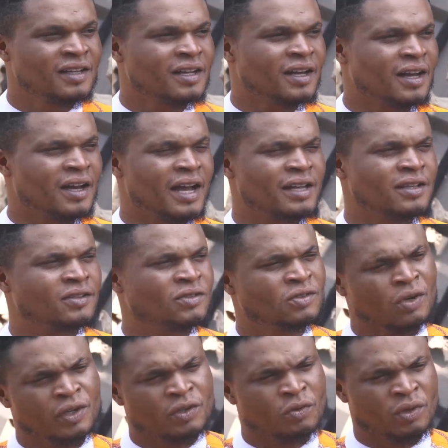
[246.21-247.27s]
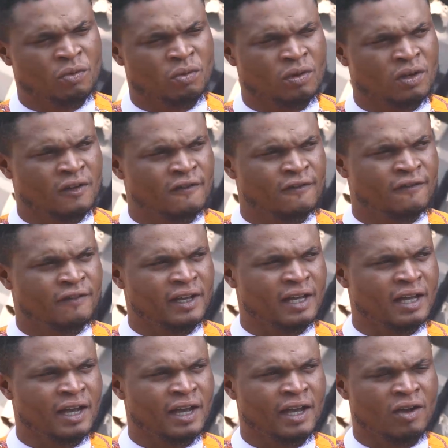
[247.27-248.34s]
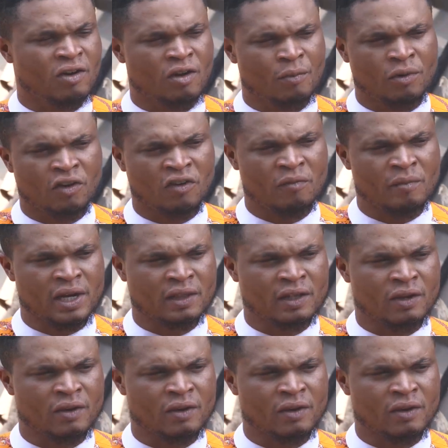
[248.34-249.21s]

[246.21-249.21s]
Yeah, I saw you with one fair guy a couple of minutes